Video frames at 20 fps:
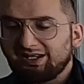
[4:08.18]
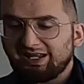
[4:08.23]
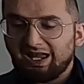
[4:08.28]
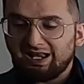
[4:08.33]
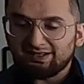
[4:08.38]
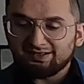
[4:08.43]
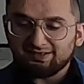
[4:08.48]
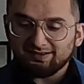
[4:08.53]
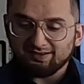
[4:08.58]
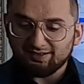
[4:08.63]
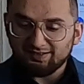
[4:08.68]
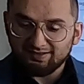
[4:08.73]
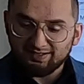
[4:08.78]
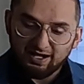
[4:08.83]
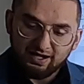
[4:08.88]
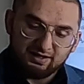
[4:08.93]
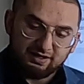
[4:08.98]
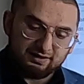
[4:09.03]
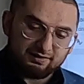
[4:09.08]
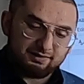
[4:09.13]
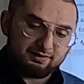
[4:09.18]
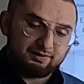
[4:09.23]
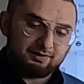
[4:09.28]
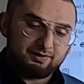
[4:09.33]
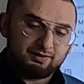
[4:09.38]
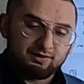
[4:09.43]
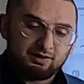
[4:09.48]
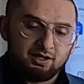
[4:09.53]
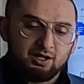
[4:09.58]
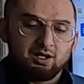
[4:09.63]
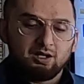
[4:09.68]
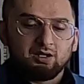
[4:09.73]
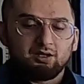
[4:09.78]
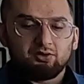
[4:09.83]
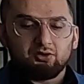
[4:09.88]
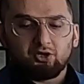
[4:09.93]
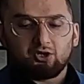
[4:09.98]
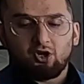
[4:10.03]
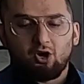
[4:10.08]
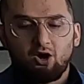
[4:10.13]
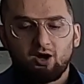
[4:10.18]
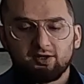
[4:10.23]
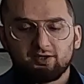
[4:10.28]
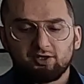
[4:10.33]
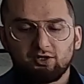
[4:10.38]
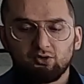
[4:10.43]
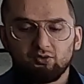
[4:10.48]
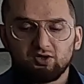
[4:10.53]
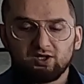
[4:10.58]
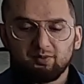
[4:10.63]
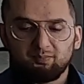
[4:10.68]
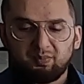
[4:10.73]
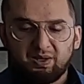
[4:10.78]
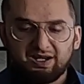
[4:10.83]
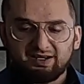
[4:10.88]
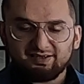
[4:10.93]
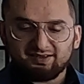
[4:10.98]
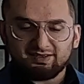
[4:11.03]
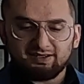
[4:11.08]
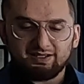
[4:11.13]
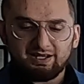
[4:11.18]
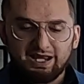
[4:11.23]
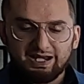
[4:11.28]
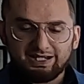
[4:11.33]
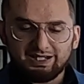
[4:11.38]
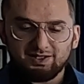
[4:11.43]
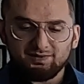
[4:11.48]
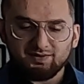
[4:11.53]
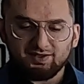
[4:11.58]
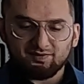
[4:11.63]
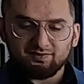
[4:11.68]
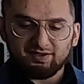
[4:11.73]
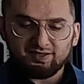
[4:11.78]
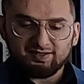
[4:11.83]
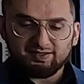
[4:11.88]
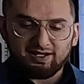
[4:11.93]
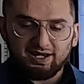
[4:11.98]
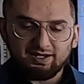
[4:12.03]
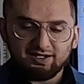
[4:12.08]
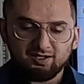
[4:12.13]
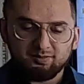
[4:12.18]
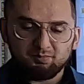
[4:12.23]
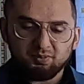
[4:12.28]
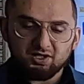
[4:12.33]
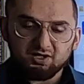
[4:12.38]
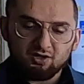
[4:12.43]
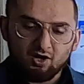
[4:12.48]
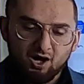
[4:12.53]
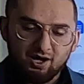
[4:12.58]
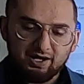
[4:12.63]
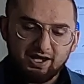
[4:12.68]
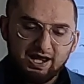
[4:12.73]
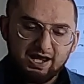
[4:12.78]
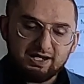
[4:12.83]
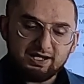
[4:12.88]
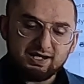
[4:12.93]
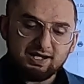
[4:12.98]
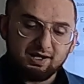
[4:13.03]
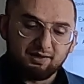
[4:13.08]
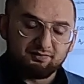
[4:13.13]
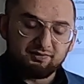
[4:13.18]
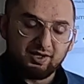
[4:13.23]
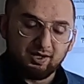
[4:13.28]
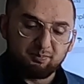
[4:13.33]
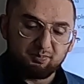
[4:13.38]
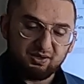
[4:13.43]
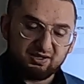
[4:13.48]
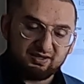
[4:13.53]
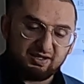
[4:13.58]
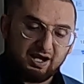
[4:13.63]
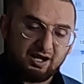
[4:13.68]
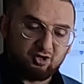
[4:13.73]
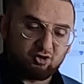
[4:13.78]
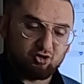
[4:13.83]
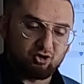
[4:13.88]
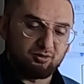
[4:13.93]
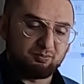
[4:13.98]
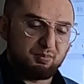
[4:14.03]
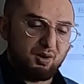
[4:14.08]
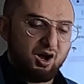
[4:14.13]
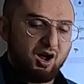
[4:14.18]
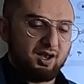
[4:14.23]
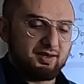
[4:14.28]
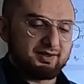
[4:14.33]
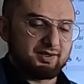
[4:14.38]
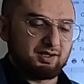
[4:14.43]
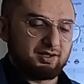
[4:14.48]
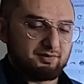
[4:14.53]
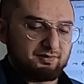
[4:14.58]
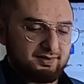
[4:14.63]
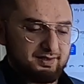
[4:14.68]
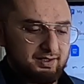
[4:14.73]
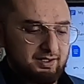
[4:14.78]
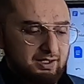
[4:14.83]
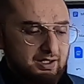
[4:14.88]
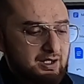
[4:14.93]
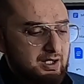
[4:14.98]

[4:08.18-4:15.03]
against the Senate. The cartoon depicts the negatives of the Senate, but not any of their potential positives.